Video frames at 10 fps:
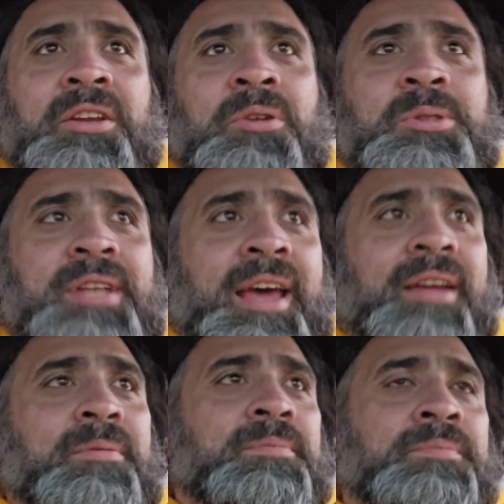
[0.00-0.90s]
use that.
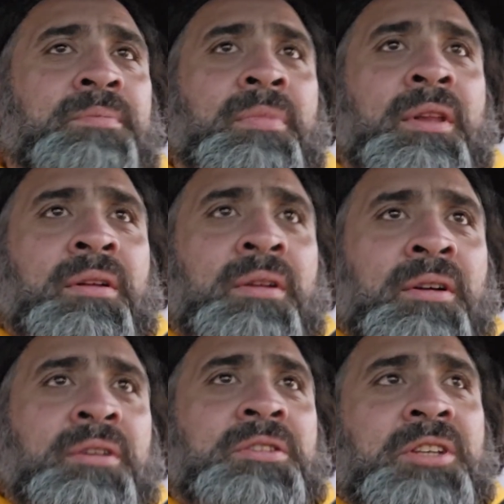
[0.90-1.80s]

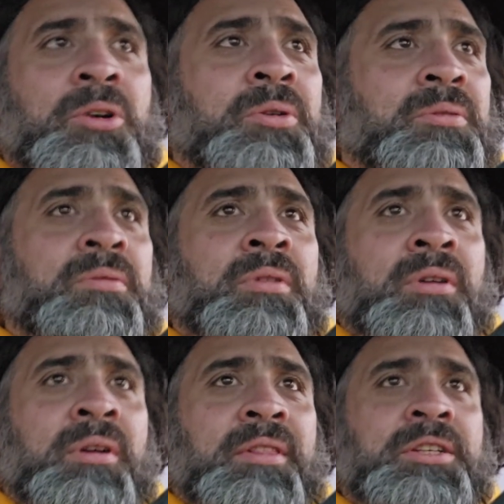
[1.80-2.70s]
So,
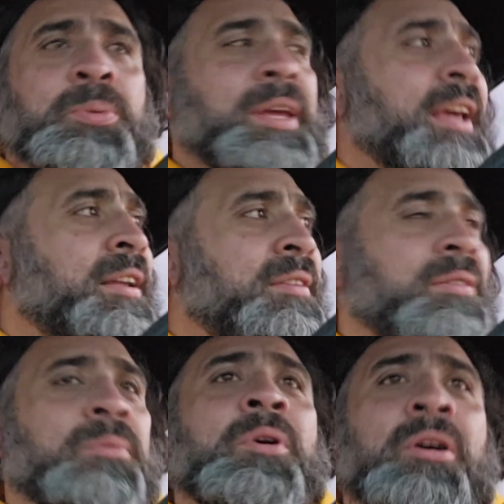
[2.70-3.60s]
this weekend,
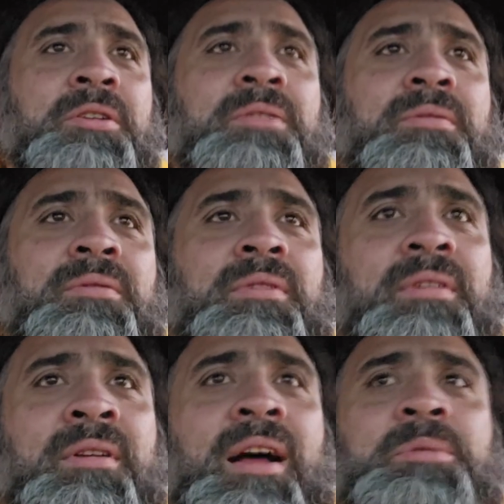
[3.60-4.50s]
the
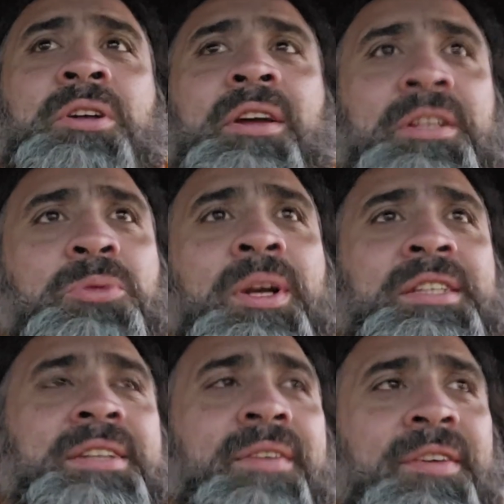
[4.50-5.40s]

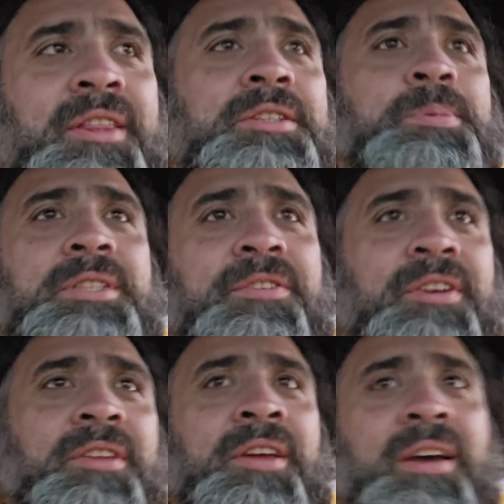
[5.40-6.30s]
27th
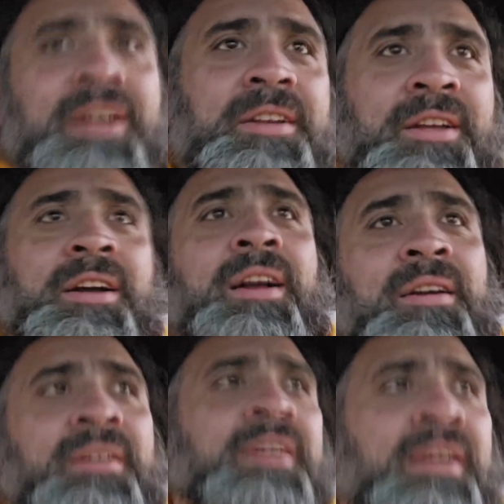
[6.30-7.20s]
specifically,
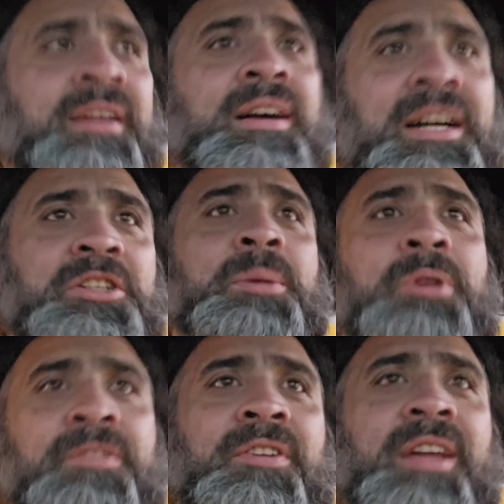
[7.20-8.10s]
I dropped
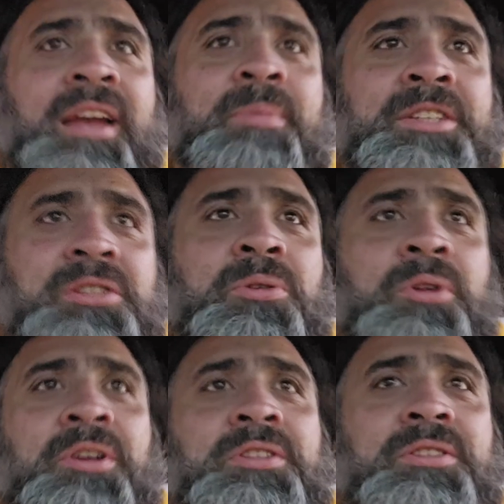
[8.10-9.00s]
off a lot of my
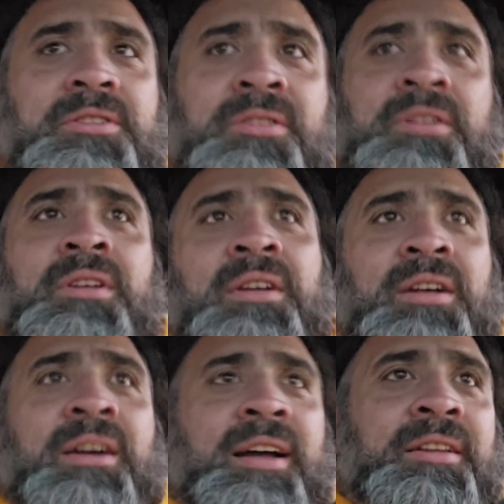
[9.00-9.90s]
scooters
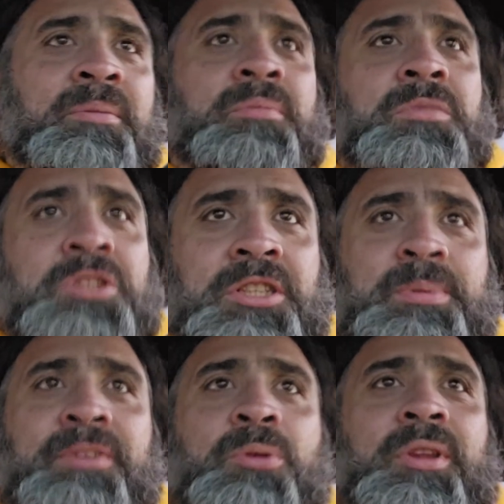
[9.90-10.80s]
just
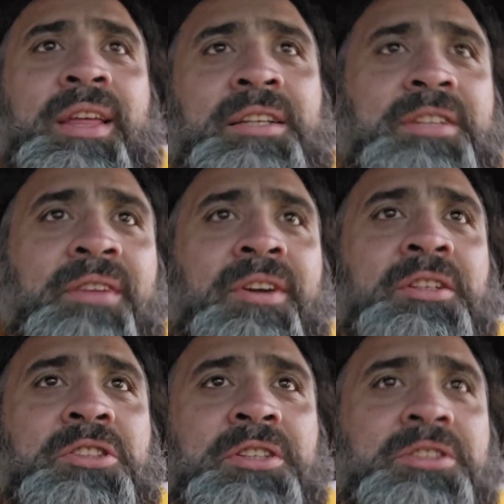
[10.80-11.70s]
before
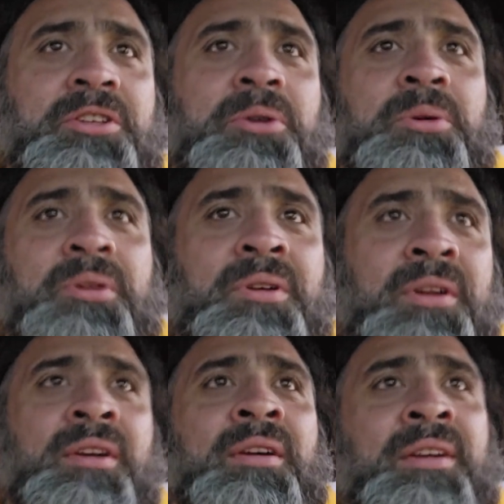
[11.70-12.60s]
Thanksgiving, just so,
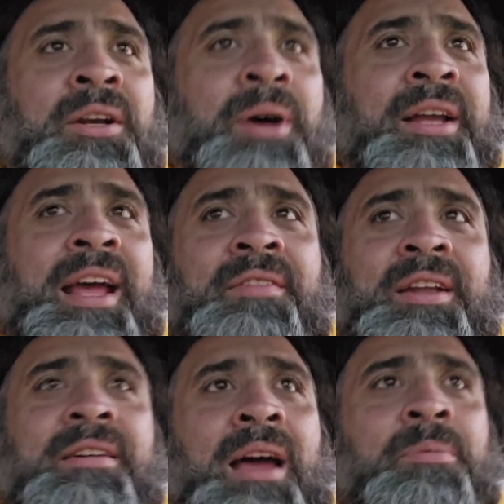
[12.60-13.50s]
I could have
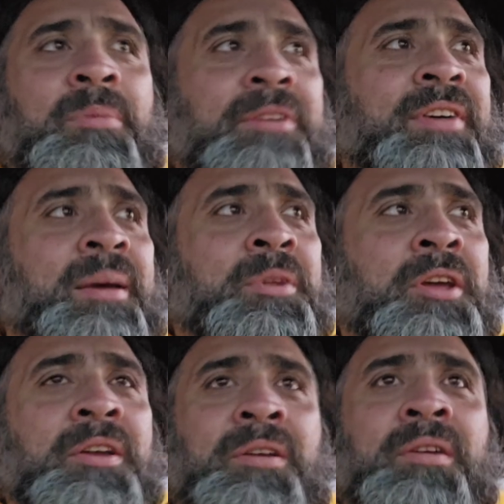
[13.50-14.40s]
that time with my family.